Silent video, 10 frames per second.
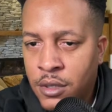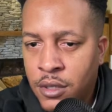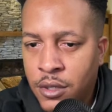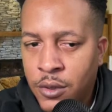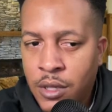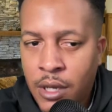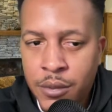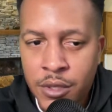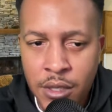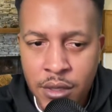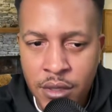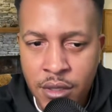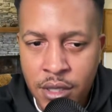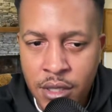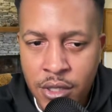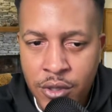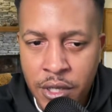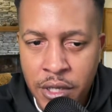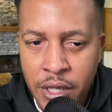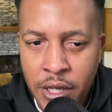UCapper says 6
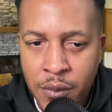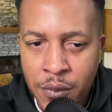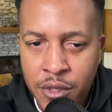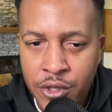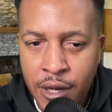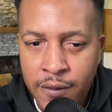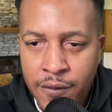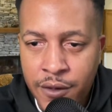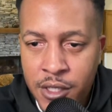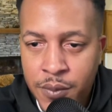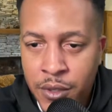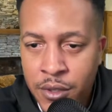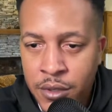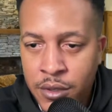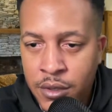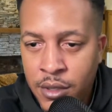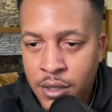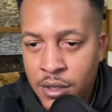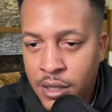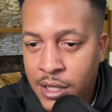straight game with travel for the Spurs.
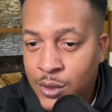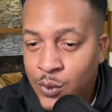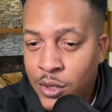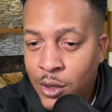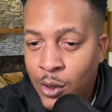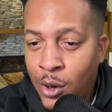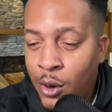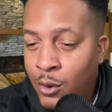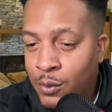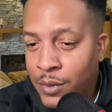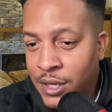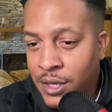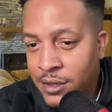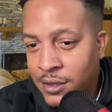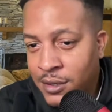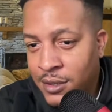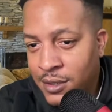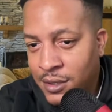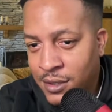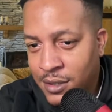They just want to go home, man.
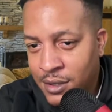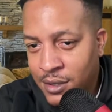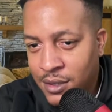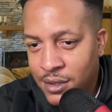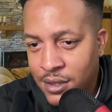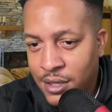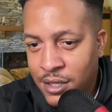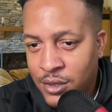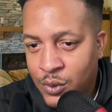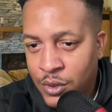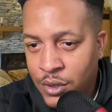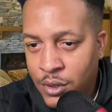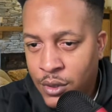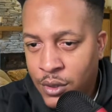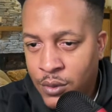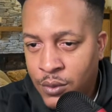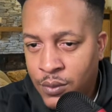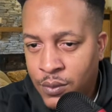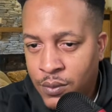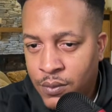They just want to go home.
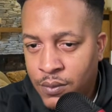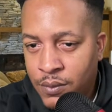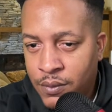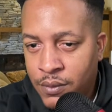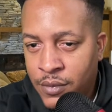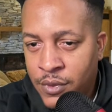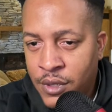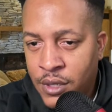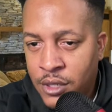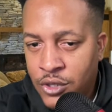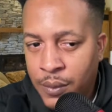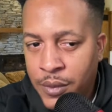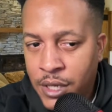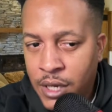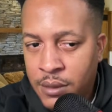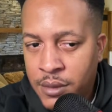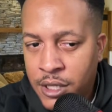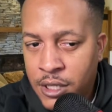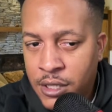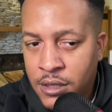Dropping Dime
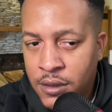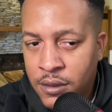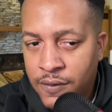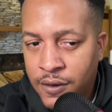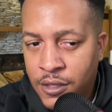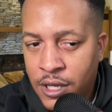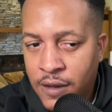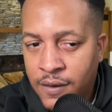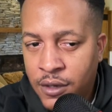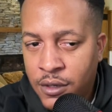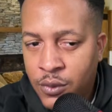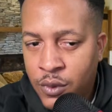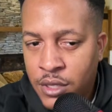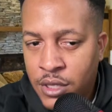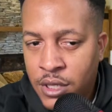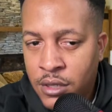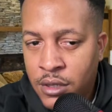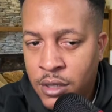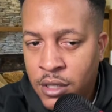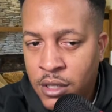says first half under 110.
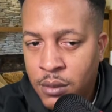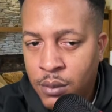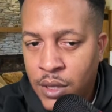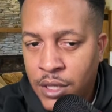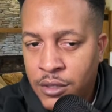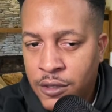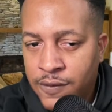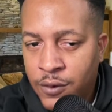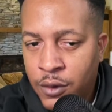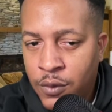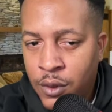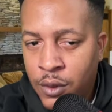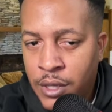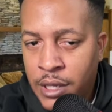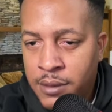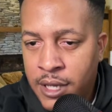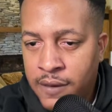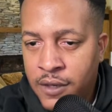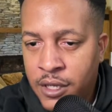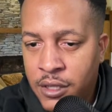Blazers 4 road games
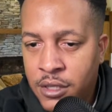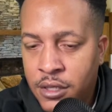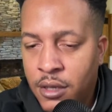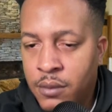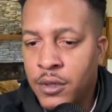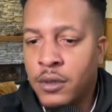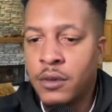haven't hit this number.